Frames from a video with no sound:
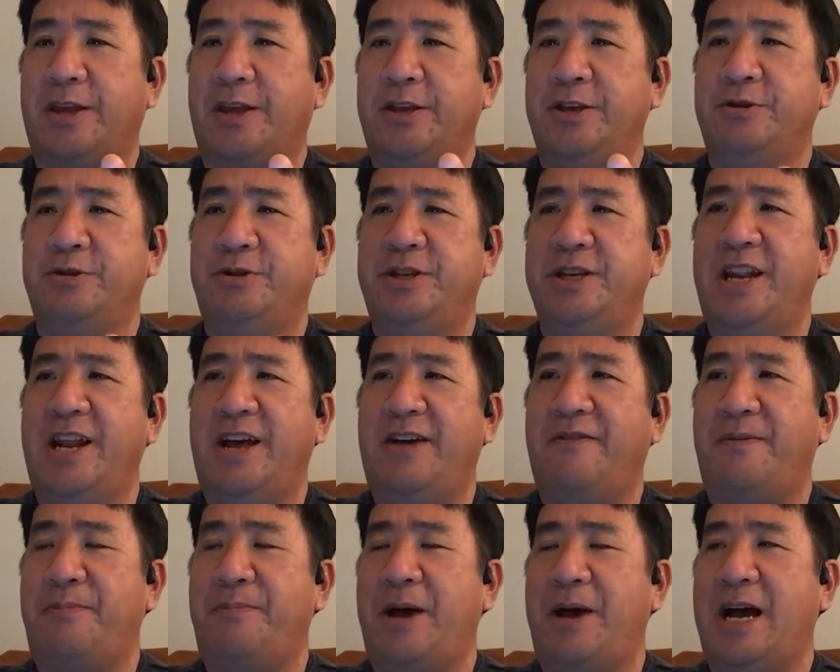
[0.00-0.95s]
you did have
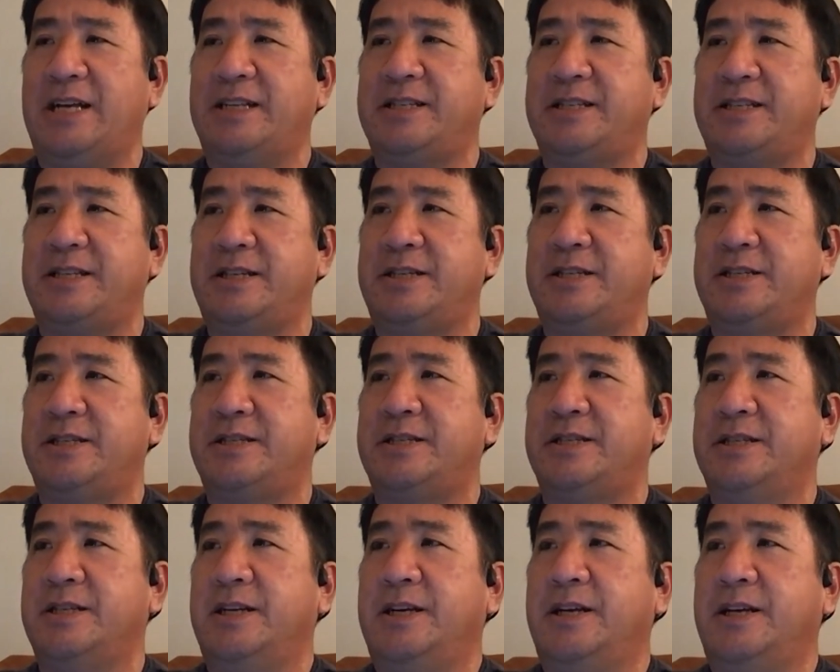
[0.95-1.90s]
a
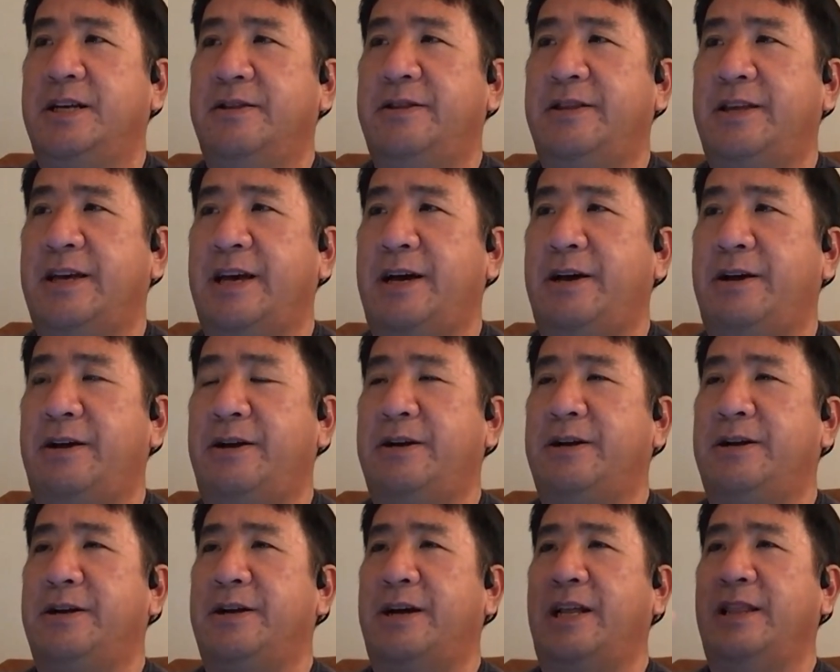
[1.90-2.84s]
passage that
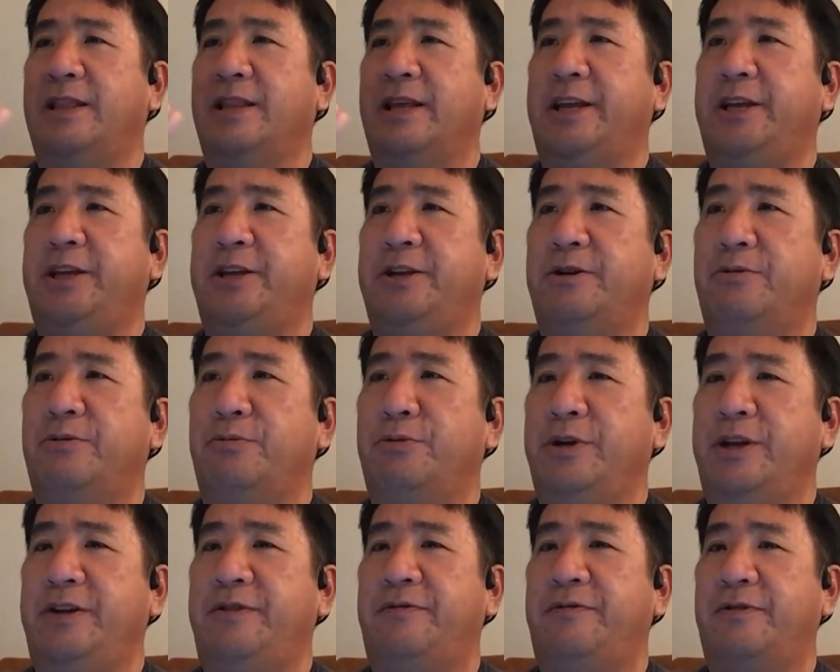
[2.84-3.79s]
I'd like you to
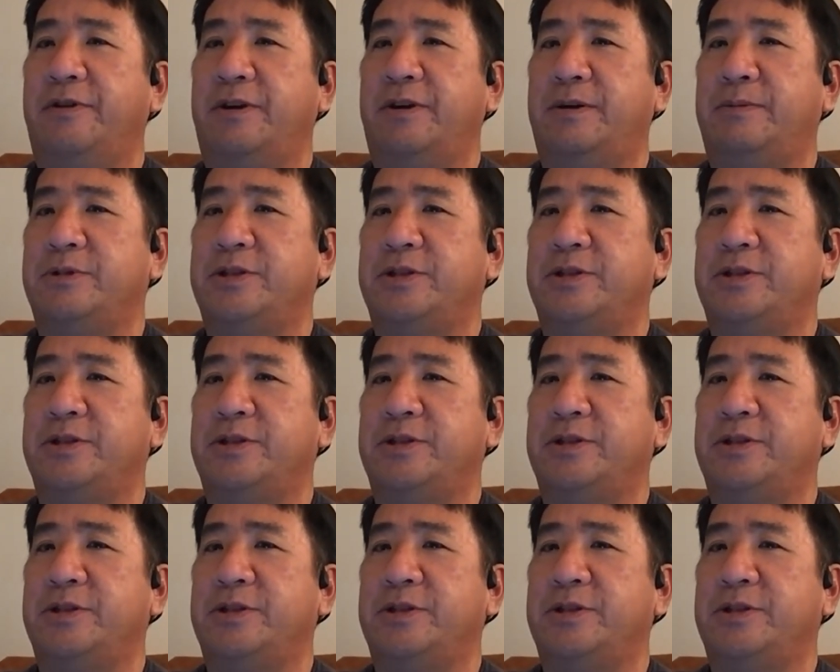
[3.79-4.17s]
read from.